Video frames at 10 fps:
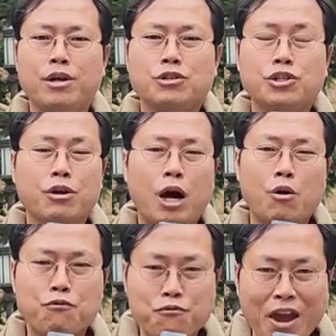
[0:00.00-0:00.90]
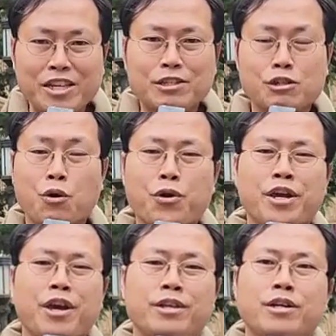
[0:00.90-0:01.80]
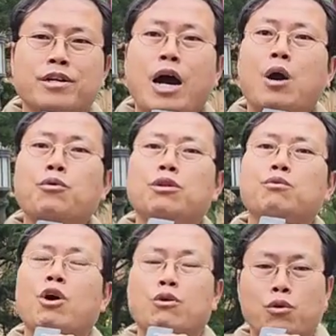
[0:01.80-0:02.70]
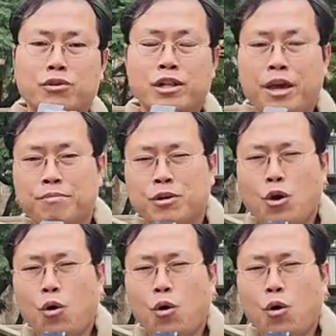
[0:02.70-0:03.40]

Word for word: share our faith story, and then God will work on them.